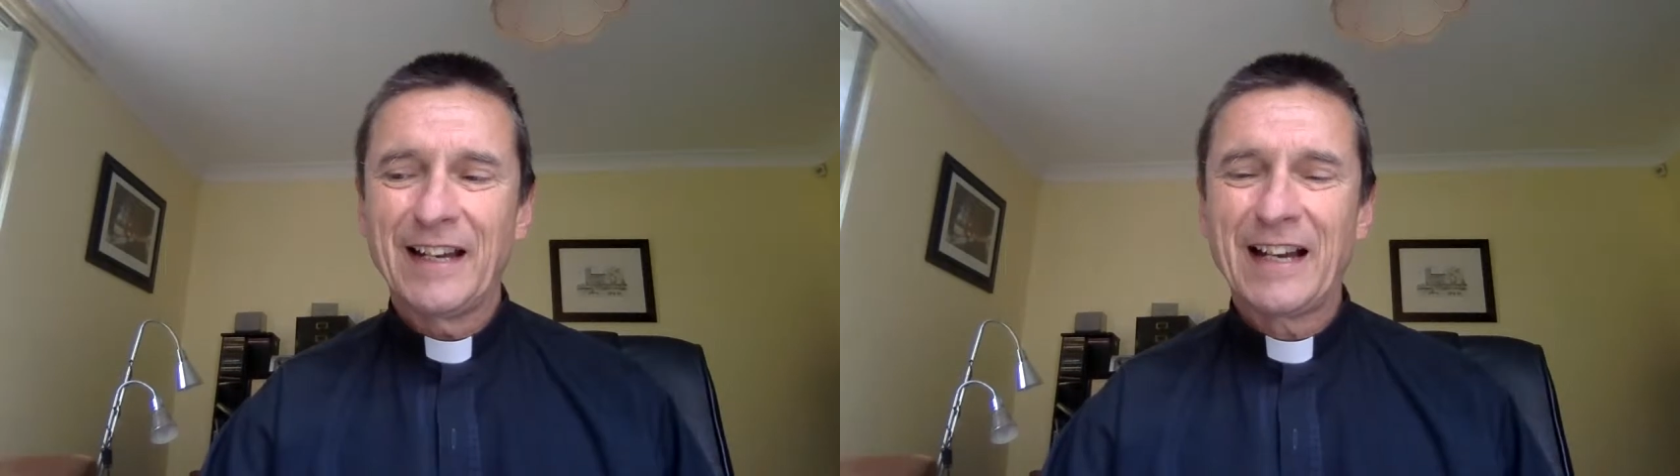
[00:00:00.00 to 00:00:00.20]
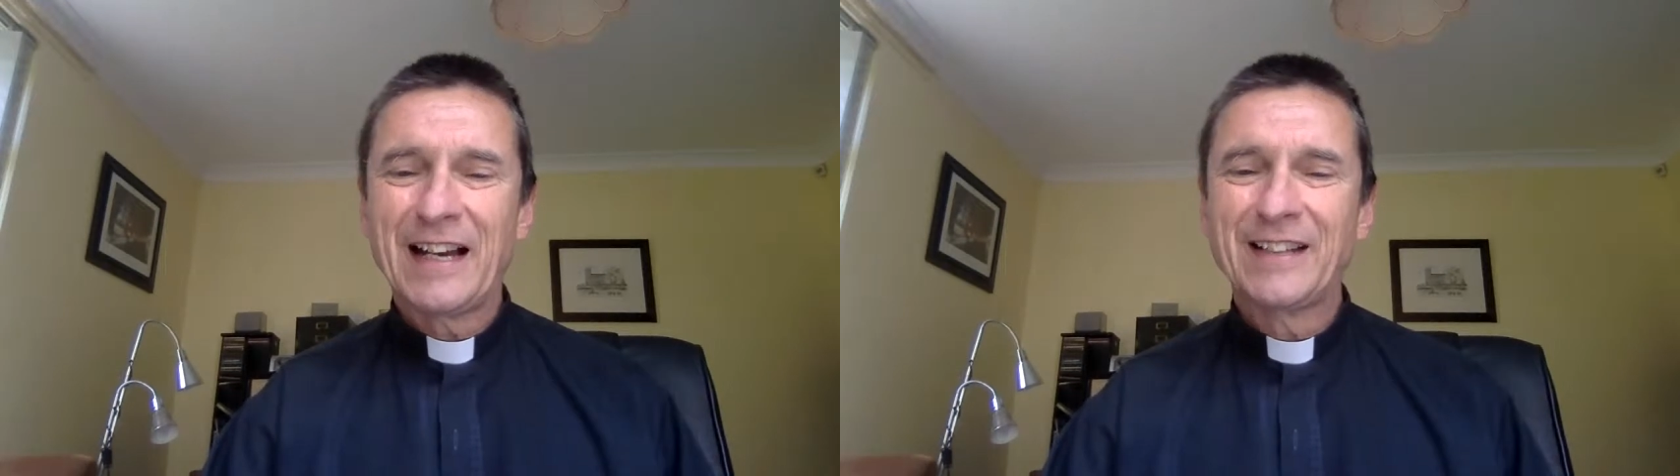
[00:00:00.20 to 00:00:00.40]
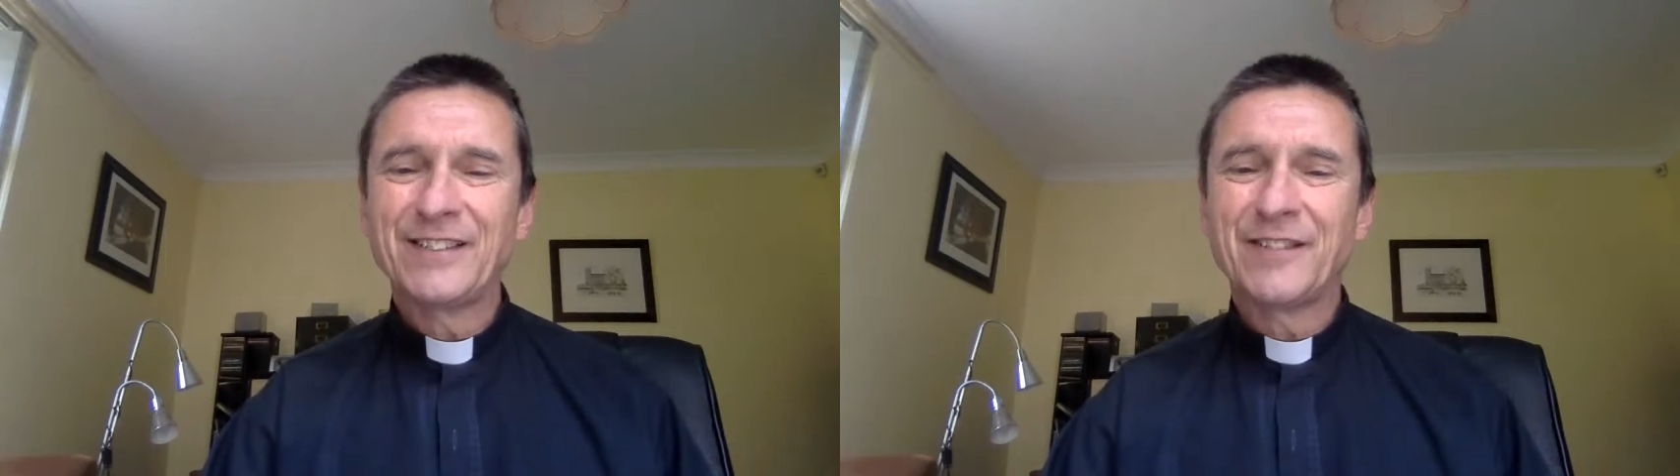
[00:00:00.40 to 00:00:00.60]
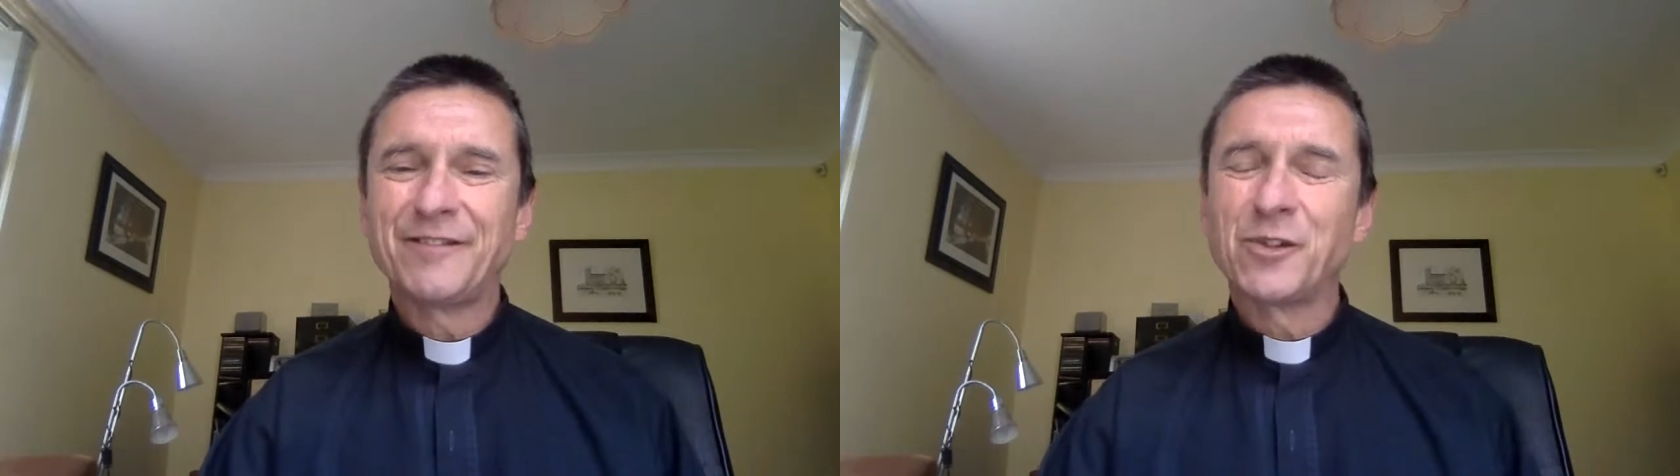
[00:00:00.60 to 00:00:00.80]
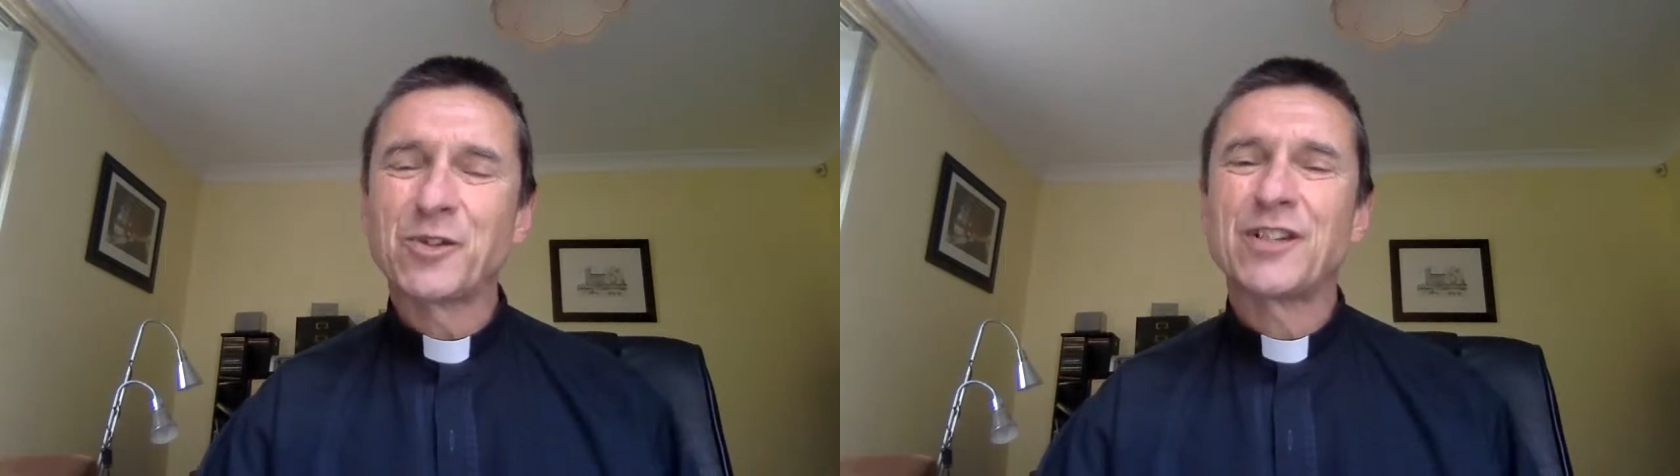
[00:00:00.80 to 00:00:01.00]
And
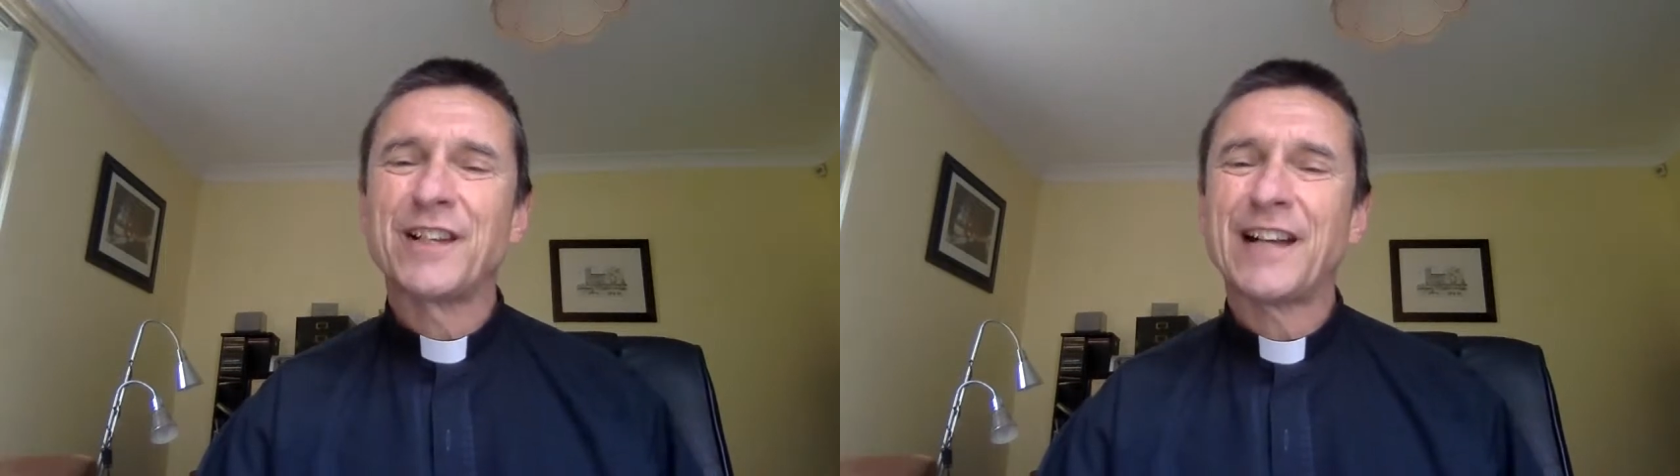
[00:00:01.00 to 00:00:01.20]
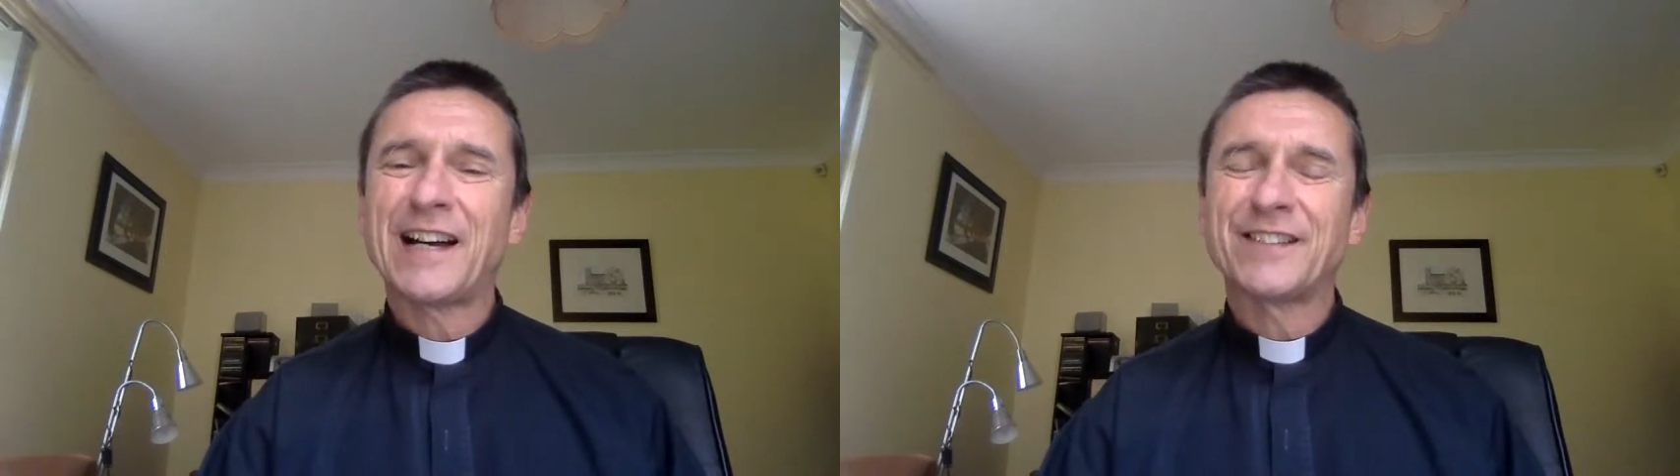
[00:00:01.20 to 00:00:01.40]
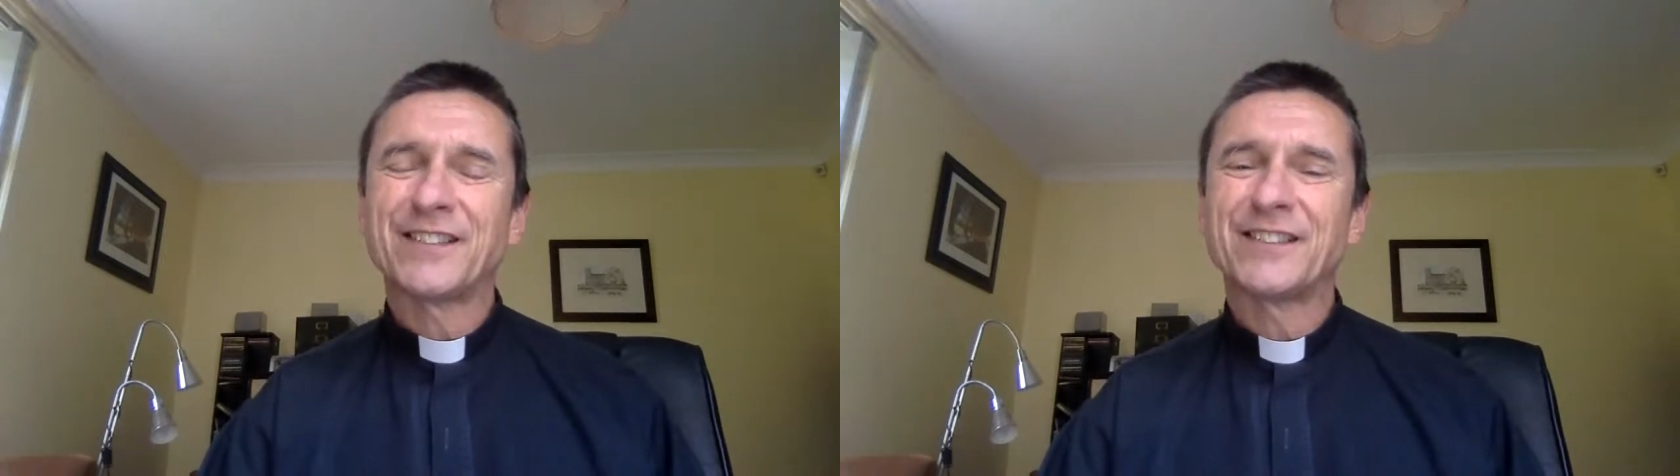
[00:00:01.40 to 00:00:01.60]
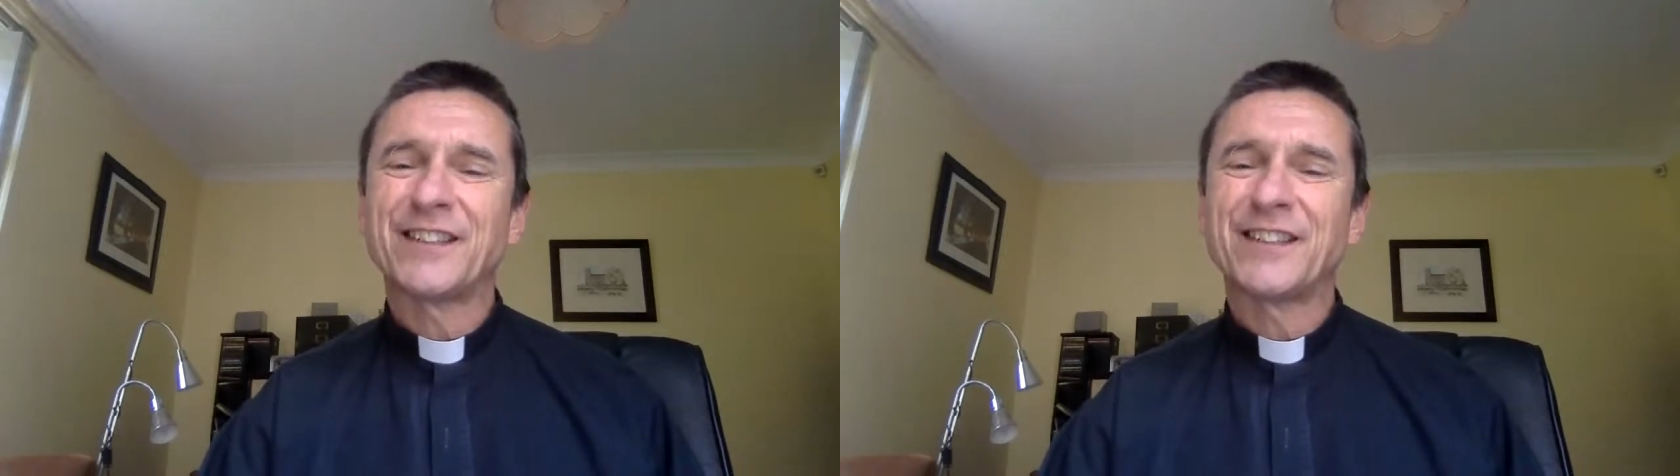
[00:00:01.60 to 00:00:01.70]
unfortunately, that